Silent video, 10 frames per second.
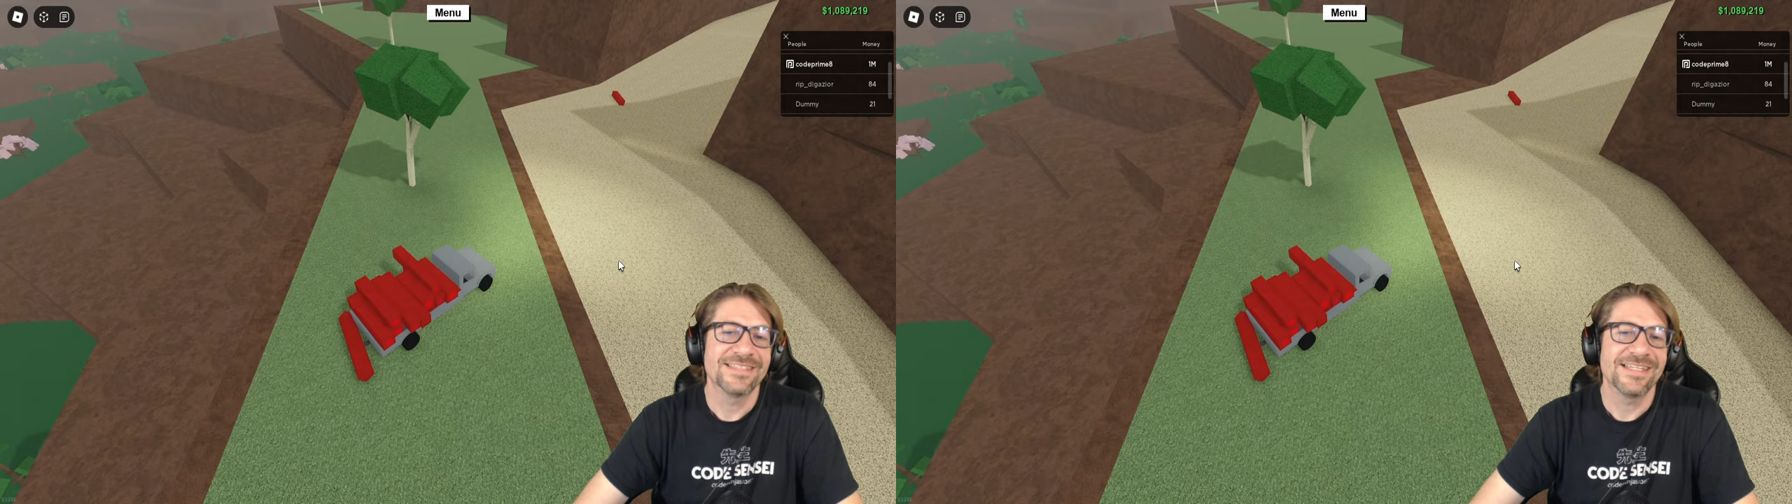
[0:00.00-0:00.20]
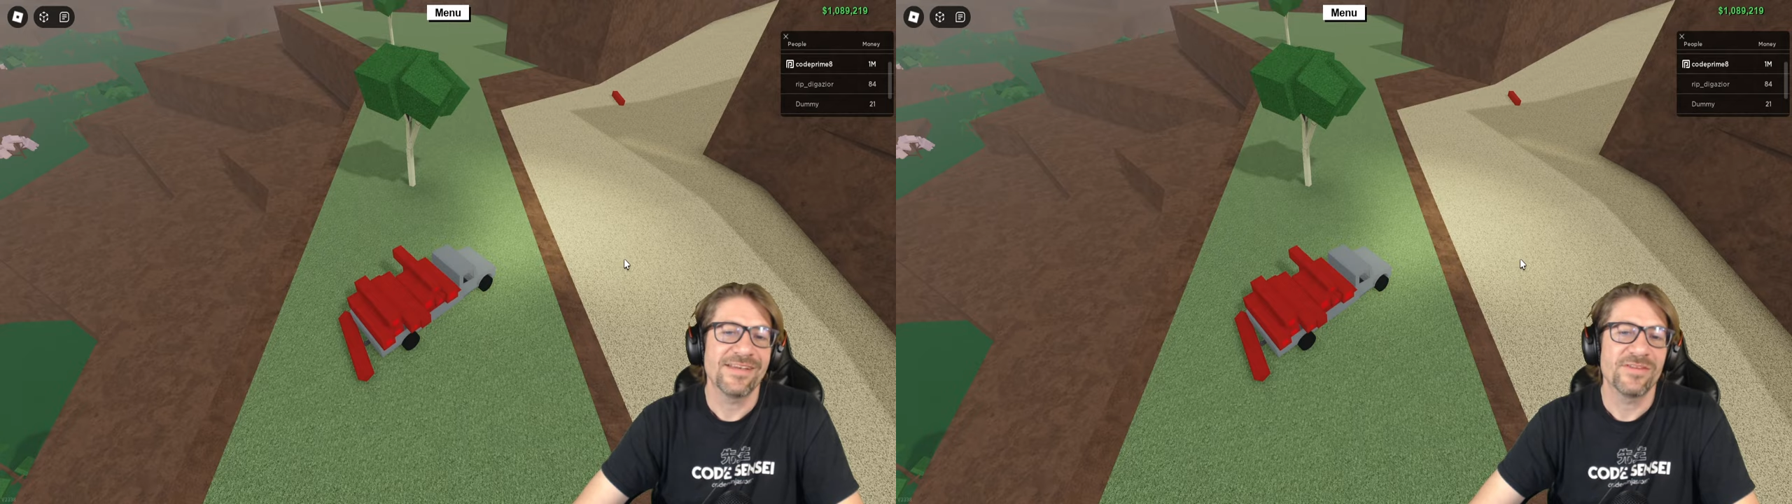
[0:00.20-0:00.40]

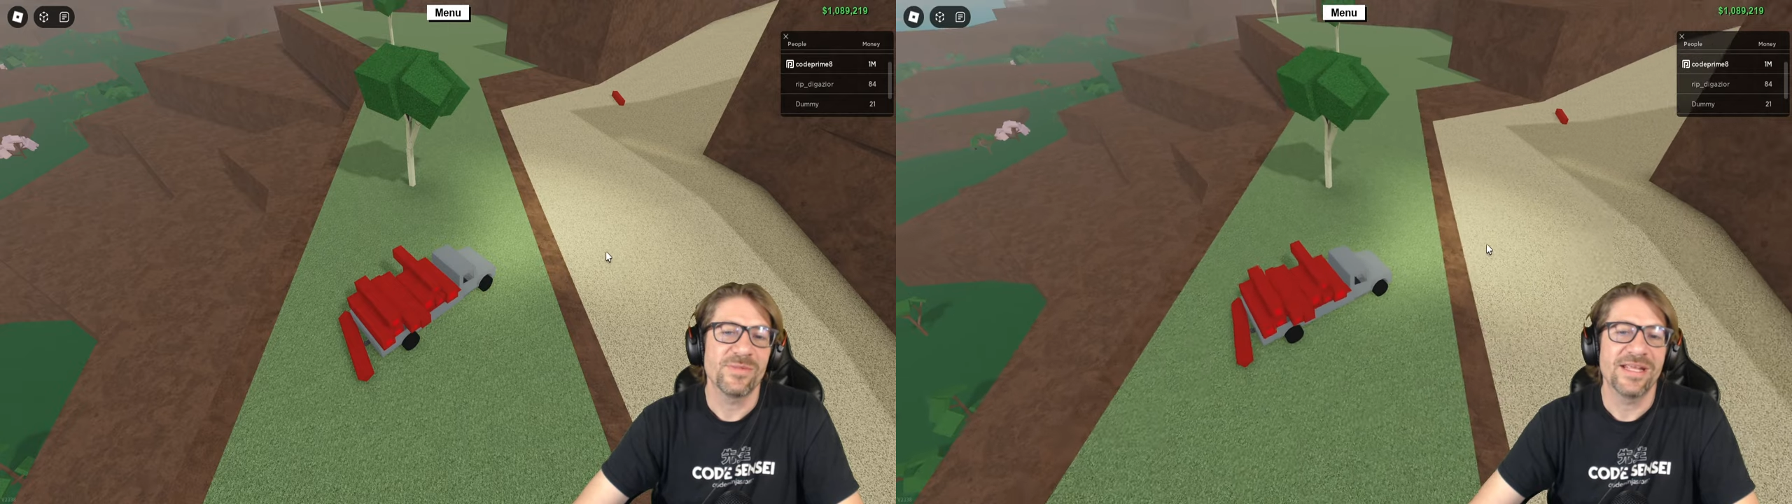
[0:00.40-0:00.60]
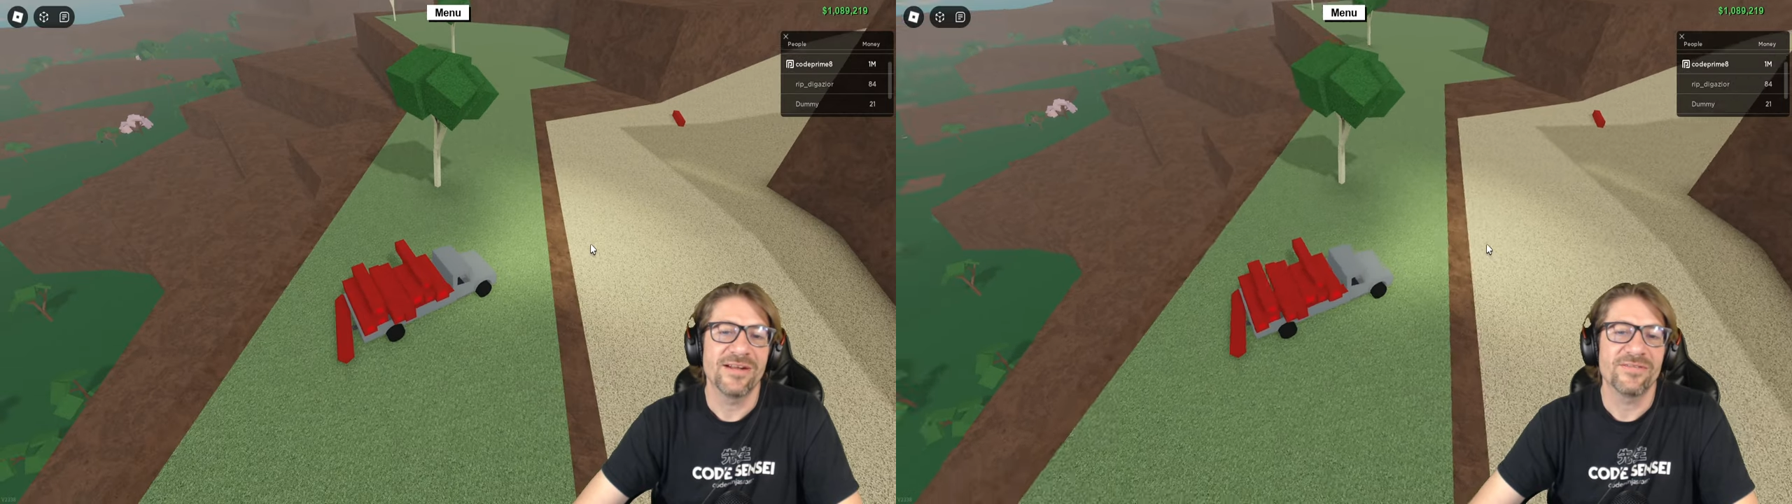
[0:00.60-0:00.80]
You have to
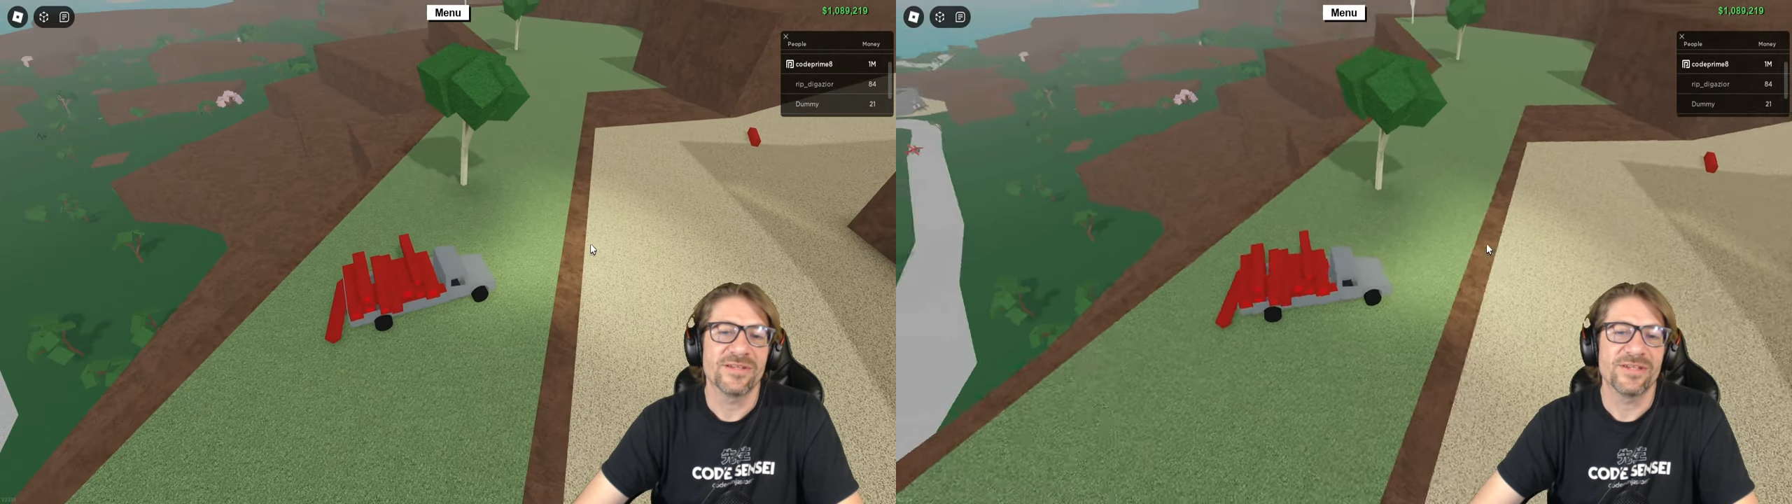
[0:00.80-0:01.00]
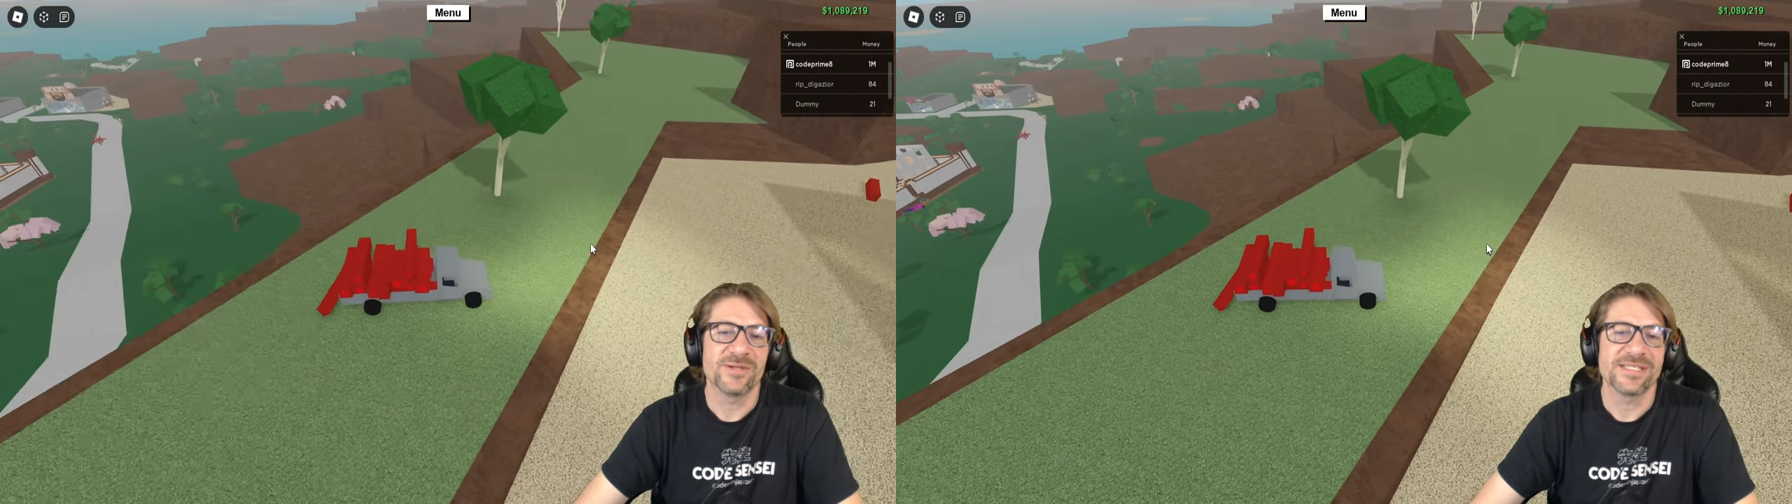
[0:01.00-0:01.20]
be careful,
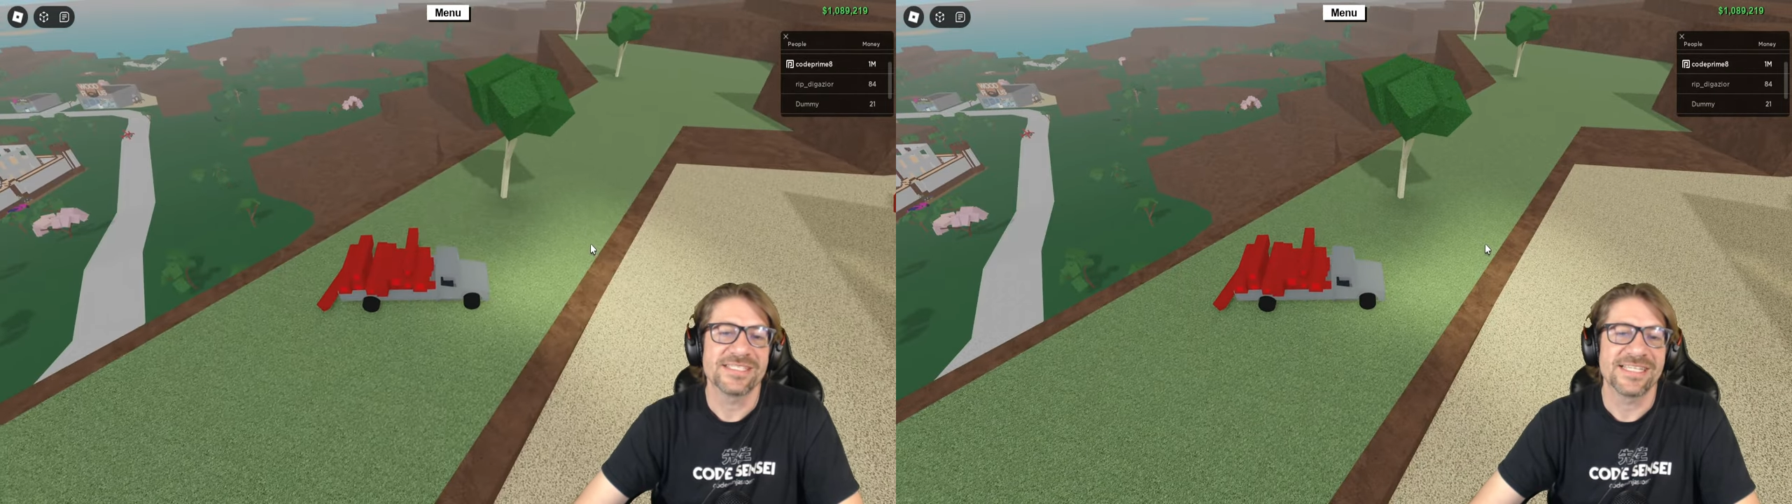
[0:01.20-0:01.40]
otherwise